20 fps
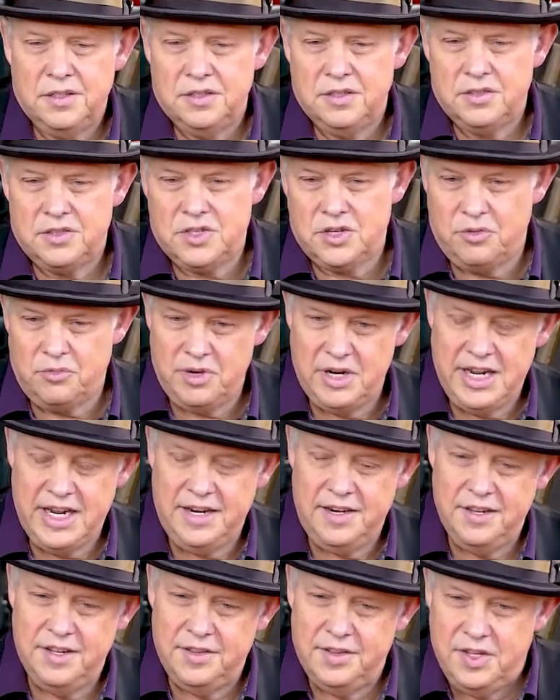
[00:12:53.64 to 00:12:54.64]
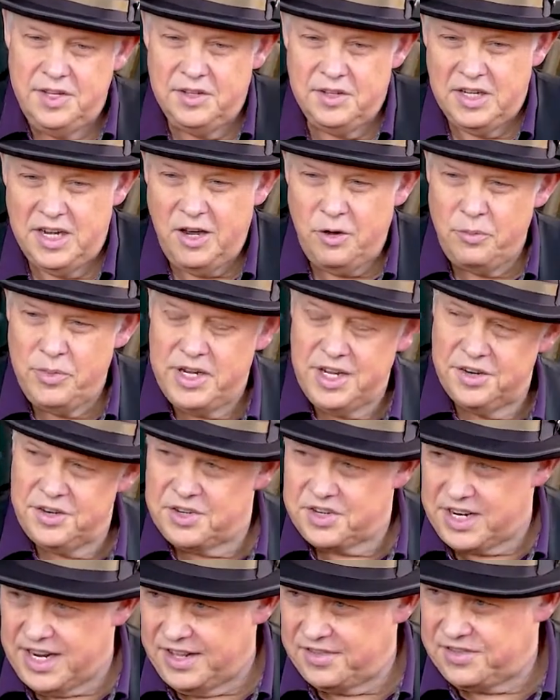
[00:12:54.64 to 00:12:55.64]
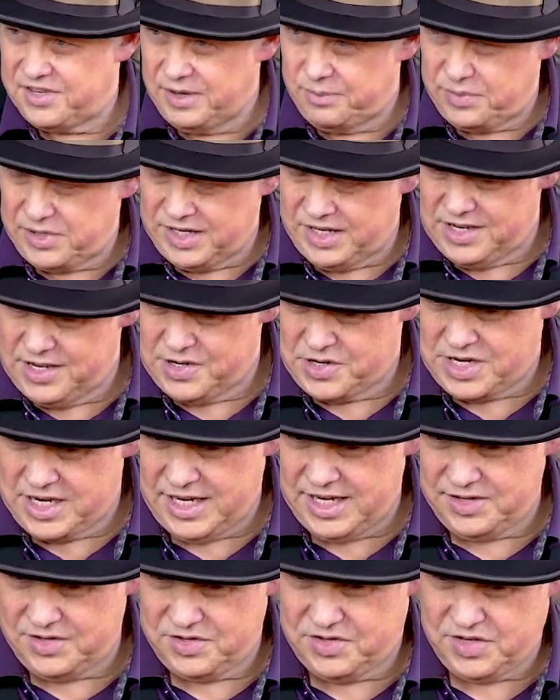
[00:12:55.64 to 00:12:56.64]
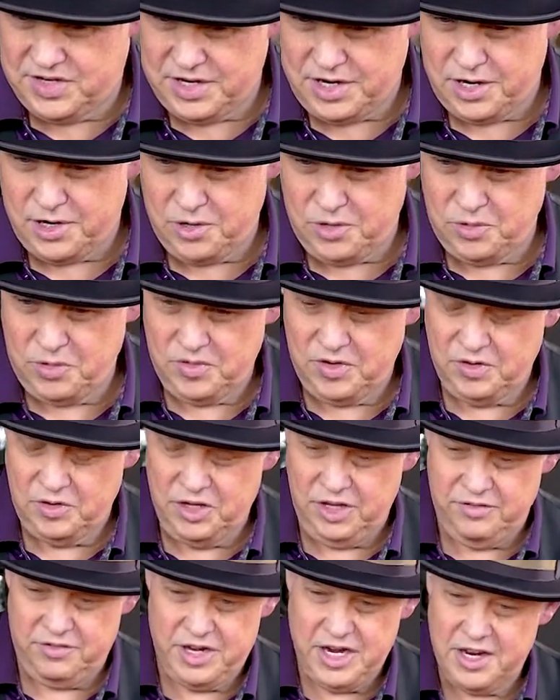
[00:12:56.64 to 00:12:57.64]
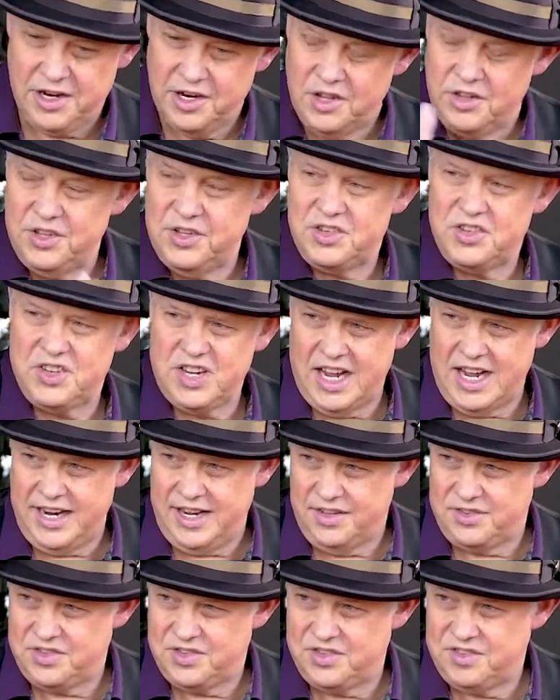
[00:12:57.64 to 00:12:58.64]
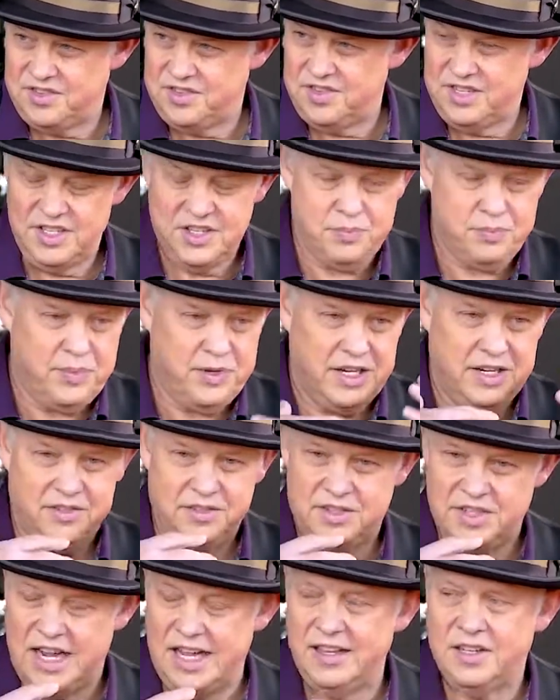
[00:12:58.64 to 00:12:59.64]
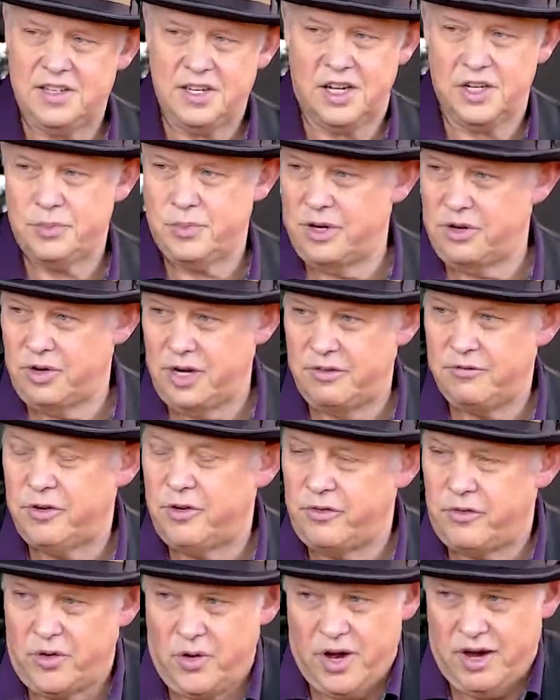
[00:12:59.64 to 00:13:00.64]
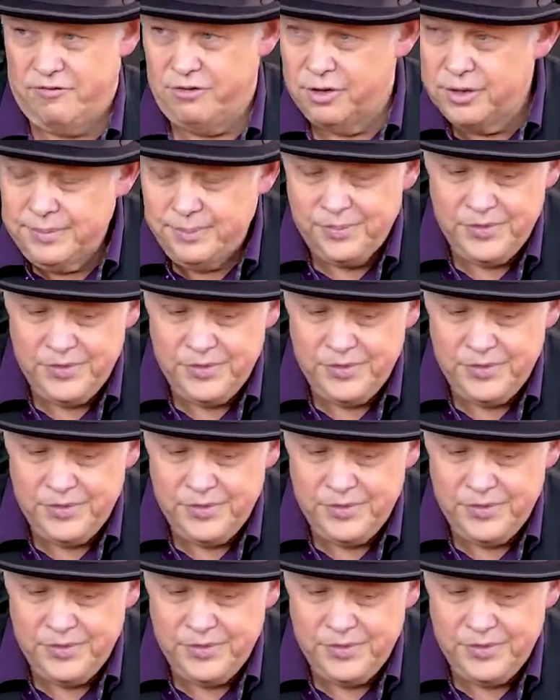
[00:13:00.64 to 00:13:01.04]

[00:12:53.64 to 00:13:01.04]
So Nate, help me understand something. Okay, so you've got all this science. Xylitol's been around for forever.